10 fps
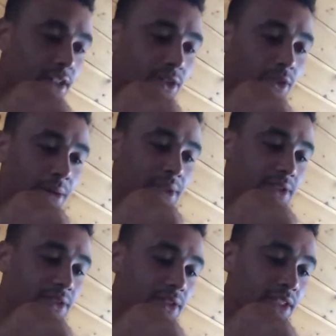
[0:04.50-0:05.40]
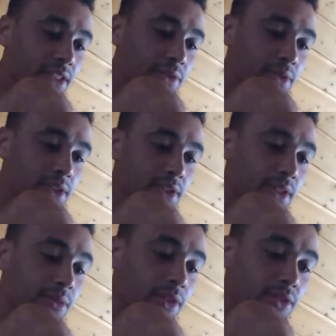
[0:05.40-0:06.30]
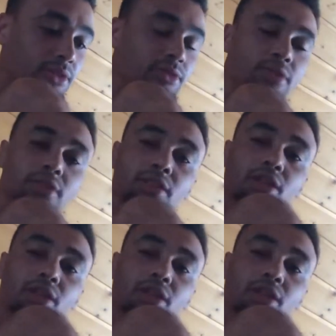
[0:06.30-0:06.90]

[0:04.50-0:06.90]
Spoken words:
new opportunity to get one step closer towards your